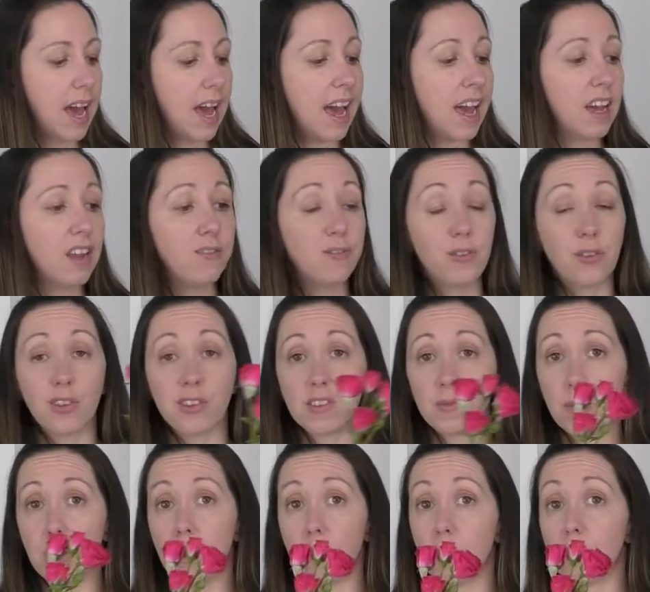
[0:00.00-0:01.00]
And for the
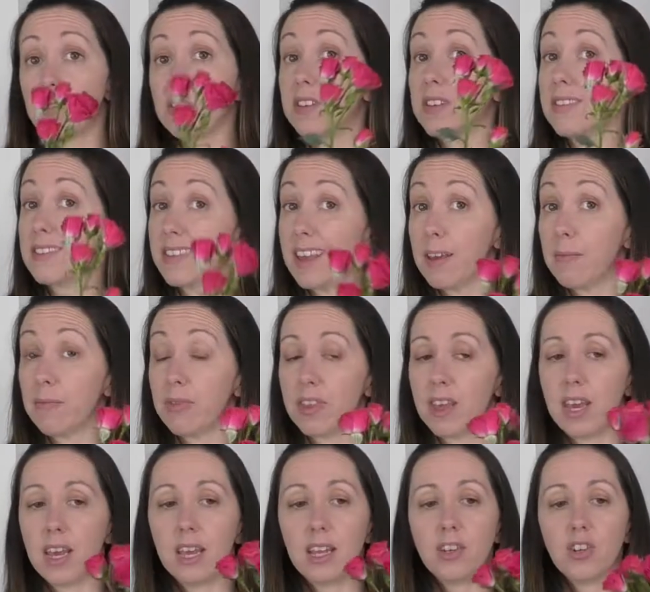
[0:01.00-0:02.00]
spray roses, same
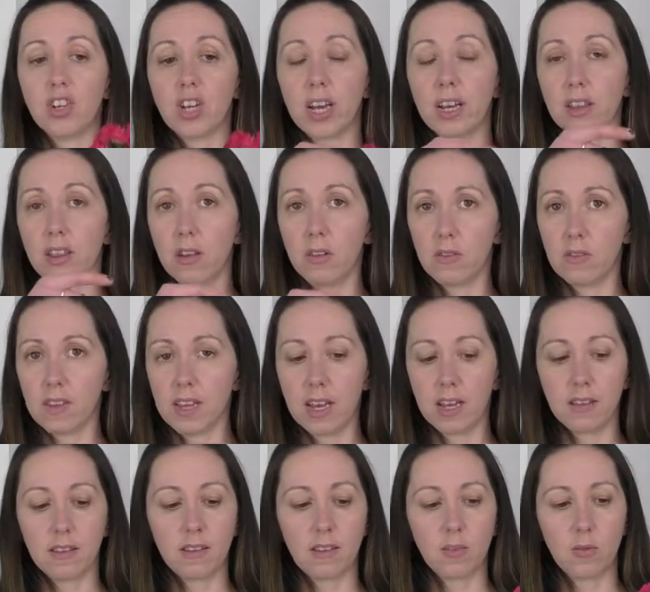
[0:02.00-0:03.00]
thing, check those
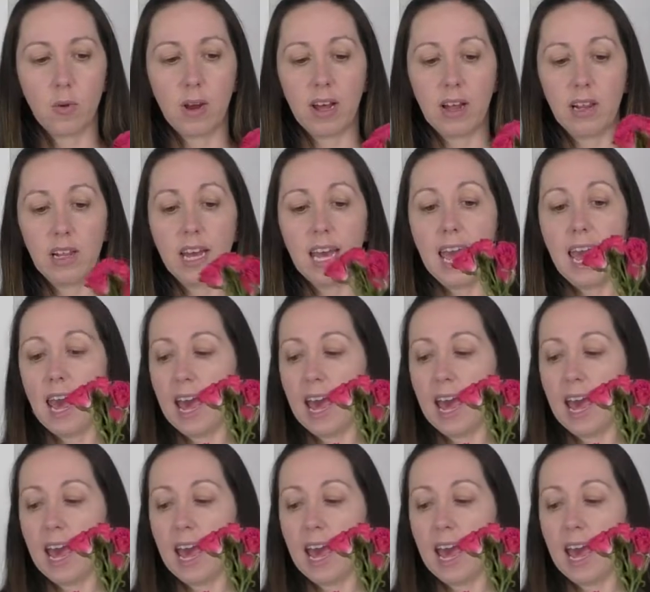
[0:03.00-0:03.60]
heads as well.